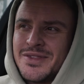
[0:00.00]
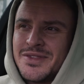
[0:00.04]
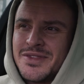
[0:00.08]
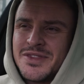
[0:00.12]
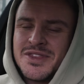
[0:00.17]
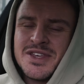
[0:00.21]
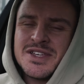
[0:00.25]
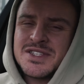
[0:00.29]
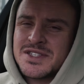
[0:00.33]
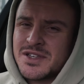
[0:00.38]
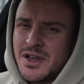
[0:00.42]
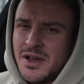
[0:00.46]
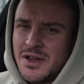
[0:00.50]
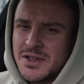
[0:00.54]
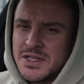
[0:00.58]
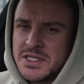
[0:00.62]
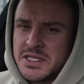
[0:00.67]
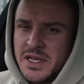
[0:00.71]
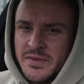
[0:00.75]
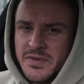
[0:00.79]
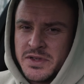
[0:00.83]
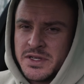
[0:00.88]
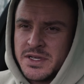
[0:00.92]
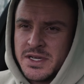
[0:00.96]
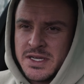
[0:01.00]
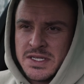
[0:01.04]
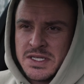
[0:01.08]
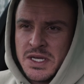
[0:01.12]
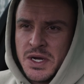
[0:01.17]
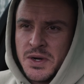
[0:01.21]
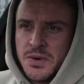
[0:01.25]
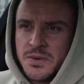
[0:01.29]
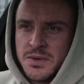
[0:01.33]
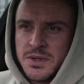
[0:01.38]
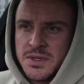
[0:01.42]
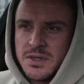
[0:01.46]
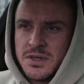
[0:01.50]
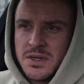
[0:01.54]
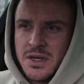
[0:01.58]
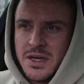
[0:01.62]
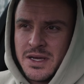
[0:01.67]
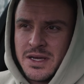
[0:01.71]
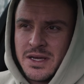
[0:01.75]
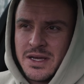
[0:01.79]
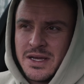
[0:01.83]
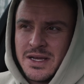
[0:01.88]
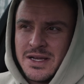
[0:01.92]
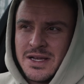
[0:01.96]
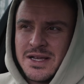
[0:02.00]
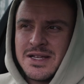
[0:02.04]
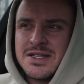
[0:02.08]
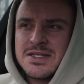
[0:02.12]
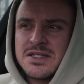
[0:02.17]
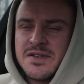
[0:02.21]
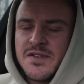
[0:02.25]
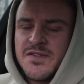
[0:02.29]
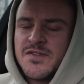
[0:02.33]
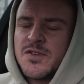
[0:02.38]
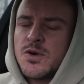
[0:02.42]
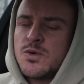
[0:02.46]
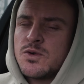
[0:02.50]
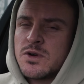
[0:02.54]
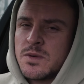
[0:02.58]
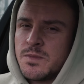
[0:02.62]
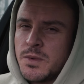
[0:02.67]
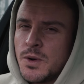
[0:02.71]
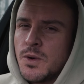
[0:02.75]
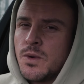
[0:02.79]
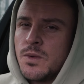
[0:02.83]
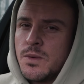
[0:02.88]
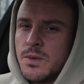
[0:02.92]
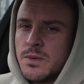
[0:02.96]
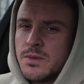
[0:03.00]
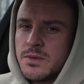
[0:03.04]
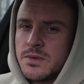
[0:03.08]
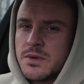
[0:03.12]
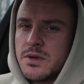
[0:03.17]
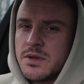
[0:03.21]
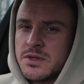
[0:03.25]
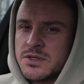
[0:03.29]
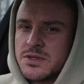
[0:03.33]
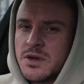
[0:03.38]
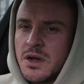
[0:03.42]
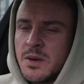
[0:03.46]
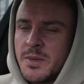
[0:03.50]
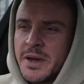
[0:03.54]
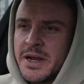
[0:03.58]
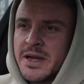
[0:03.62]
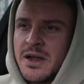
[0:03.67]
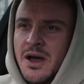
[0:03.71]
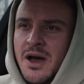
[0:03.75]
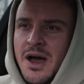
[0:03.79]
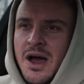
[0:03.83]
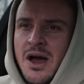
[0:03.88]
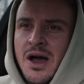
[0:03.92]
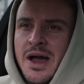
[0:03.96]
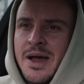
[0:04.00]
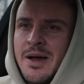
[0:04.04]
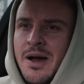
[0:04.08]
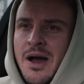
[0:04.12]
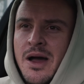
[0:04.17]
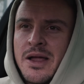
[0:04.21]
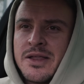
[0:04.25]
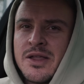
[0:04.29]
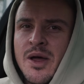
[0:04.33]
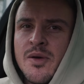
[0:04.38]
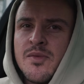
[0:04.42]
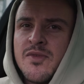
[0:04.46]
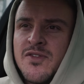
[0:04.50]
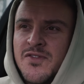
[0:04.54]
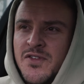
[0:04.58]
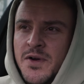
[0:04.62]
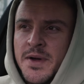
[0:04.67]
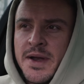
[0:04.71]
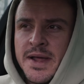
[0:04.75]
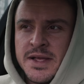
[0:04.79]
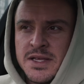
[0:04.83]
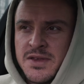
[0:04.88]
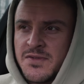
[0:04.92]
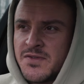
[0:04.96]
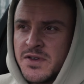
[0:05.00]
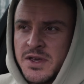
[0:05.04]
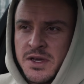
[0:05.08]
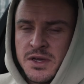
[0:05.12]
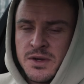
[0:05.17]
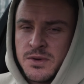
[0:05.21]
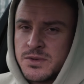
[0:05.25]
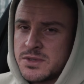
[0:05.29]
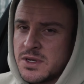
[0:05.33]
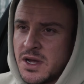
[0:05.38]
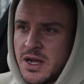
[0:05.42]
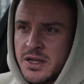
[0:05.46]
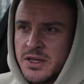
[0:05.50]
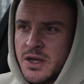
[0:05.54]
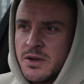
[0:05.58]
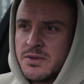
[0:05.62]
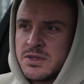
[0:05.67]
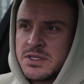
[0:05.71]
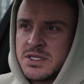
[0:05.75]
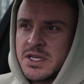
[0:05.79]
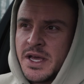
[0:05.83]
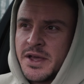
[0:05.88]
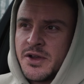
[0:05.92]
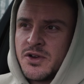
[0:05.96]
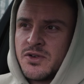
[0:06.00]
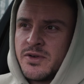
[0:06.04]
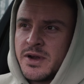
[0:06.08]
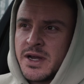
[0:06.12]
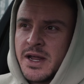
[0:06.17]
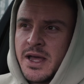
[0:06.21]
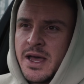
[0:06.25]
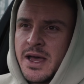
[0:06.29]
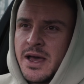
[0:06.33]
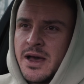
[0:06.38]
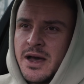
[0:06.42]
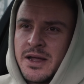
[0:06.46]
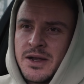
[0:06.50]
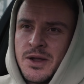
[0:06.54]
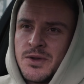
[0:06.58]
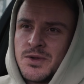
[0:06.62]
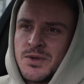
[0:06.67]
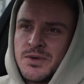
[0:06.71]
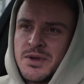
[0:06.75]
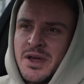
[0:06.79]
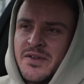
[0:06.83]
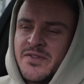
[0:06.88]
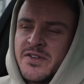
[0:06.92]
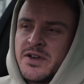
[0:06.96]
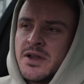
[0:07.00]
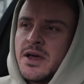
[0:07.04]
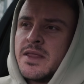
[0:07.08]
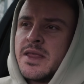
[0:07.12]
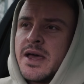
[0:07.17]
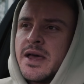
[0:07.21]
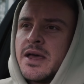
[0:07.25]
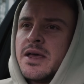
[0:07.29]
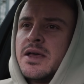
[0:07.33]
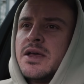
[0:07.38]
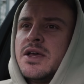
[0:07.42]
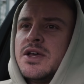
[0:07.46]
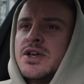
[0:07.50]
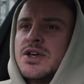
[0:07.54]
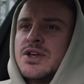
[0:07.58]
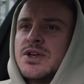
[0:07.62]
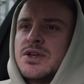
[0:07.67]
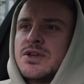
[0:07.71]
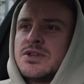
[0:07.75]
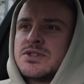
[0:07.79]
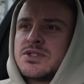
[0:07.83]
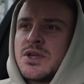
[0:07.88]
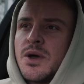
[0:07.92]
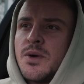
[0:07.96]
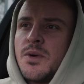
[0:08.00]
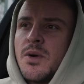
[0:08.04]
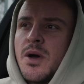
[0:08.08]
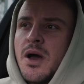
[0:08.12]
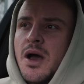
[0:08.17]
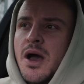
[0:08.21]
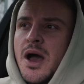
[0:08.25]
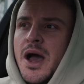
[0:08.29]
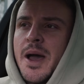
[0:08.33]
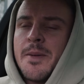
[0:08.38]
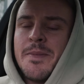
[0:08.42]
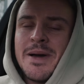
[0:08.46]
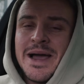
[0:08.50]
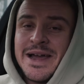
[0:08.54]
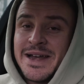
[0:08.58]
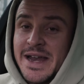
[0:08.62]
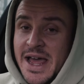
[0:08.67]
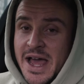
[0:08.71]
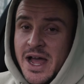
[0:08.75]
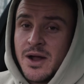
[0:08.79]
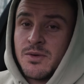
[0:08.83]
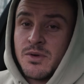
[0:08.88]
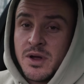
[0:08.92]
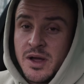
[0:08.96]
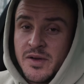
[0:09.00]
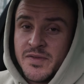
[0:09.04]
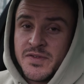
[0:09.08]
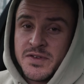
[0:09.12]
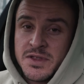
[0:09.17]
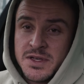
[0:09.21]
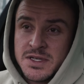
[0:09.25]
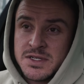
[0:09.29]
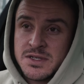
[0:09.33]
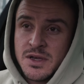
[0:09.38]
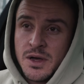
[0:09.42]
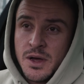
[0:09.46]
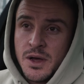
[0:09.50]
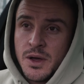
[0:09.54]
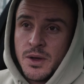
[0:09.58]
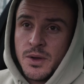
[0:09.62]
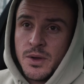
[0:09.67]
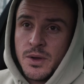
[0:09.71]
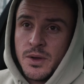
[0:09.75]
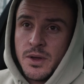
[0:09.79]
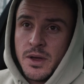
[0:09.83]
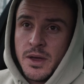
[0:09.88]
This car's 7 years old. It's affordable. Do you know what I mean? I don't finance vehicles. I don't take credit out. I don't do nothing like that. So I paid outright for this car.